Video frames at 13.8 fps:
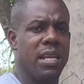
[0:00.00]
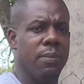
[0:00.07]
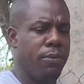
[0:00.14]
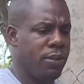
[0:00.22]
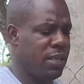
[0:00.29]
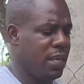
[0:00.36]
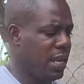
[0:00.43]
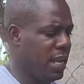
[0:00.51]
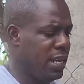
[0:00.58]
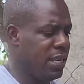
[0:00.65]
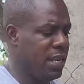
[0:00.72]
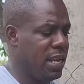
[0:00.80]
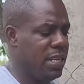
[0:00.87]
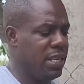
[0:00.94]
put your hand
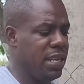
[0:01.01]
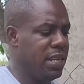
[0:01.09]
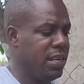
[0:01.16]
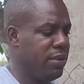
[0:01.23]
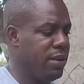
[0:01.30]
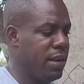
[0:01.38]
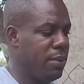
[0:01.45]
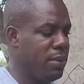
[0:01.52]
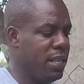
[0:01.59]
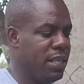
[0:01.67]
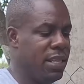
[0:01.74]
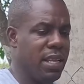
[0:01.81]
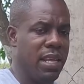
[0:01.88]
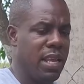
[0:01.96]
under the rabbit
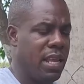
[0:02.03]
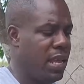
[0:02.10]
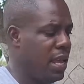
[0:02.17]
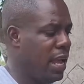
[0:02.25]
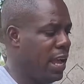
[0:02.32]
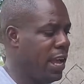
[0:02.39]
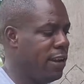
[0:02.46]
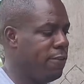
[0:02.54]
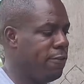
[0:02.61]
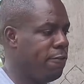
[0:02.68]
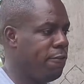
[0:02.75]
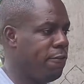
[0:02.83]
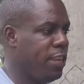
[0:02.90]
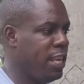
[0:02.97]
and
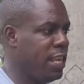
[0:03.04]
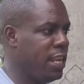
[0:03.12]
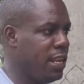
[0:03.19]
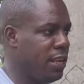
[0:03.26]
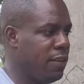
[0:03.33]
feel.